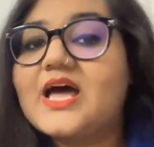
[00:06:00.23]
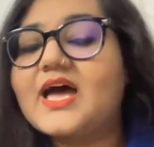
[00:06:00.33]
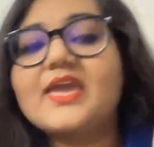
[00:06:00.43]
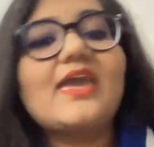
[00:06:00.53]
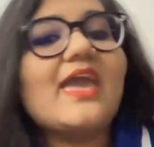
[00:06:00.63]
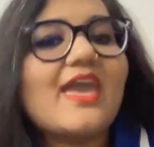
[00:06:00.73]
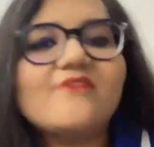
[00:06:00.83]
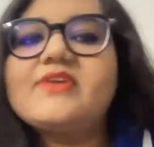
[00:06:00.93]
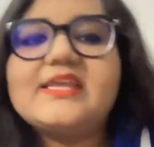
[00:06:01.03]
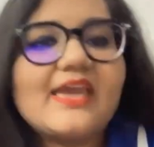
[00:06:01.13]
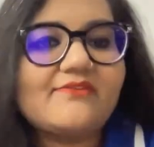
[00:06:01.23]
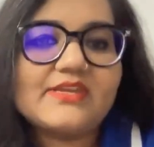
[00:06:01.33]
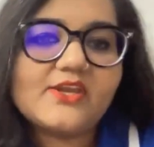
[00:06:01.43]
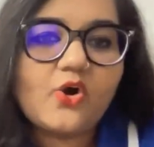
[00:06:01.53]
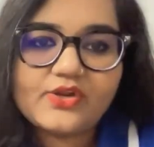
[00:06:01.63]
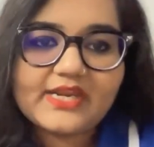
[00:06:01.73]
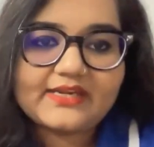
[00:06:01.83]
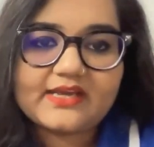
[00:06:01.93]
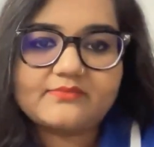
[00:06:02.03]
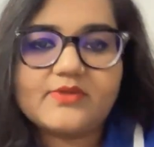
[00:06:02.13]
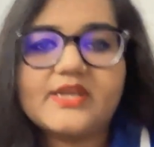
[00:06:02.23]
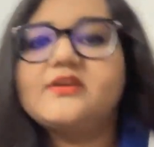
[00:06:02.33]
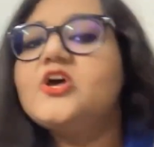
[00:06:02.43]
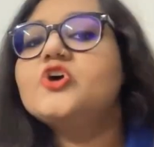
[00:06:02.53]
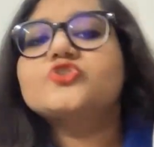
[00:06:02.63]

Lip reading: rely heavily on data, right?